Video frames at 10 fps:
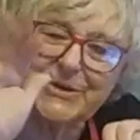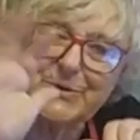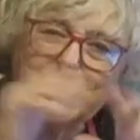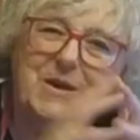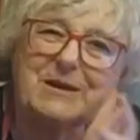
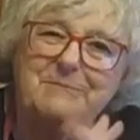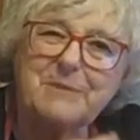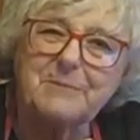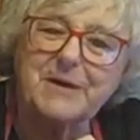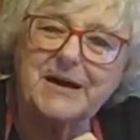Thank you.
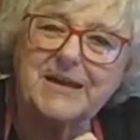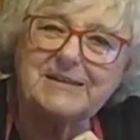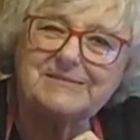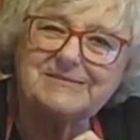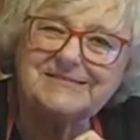
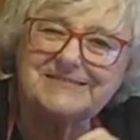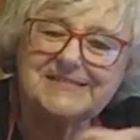Bye-bye.